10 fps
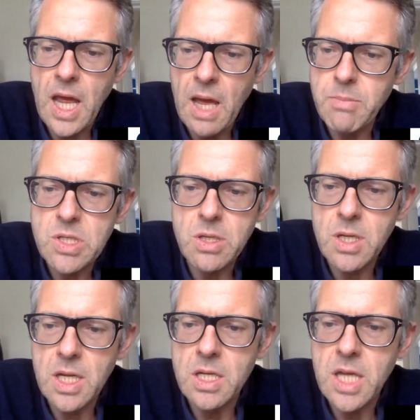
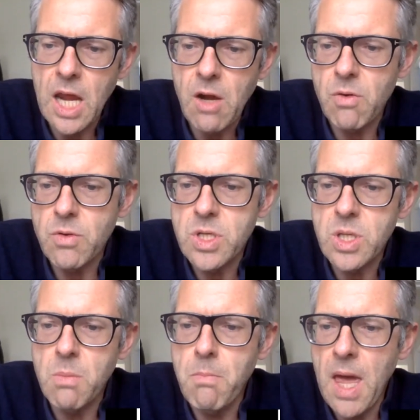absolutely integral to the
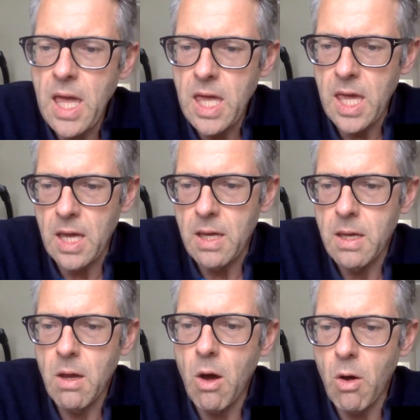making
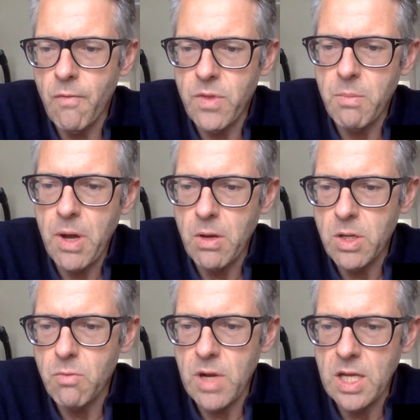of the polar
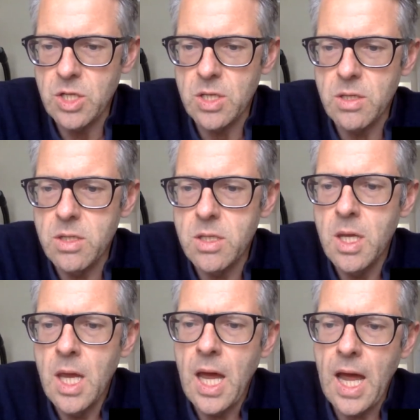regions
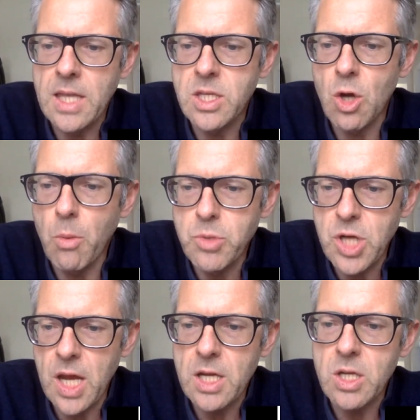as an
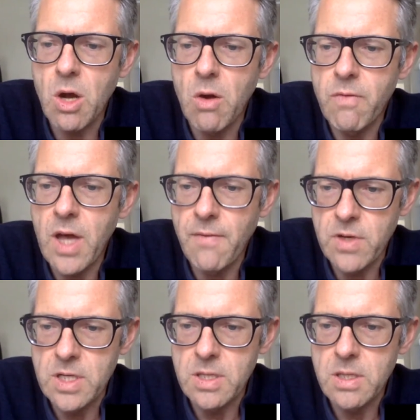object of
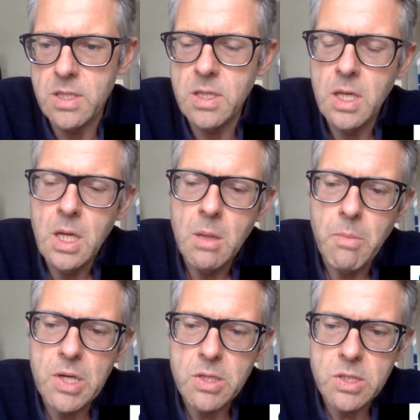governance,
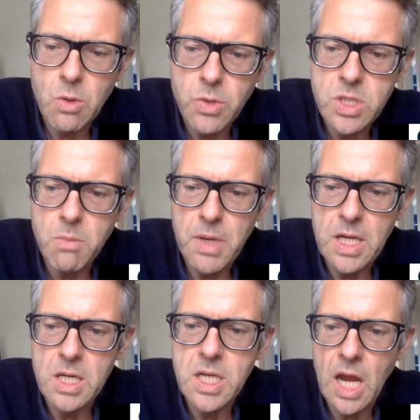but it's also been
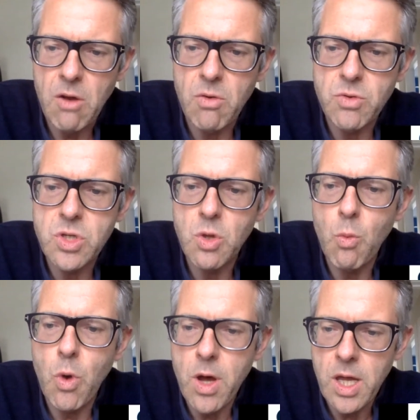integral to the
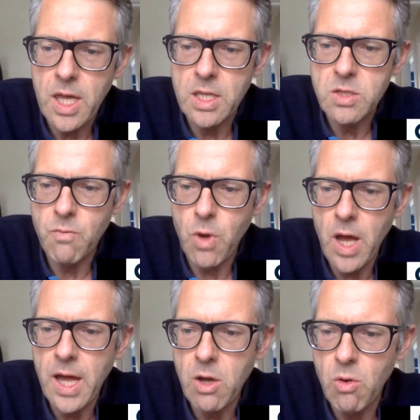workings of what
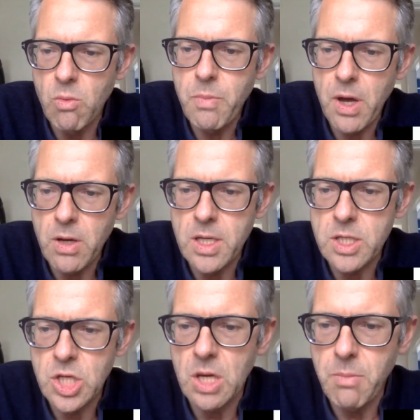I call polar
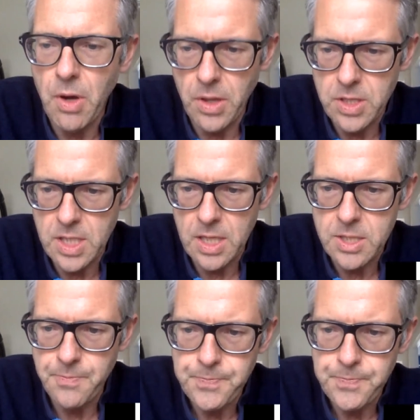geopolitics.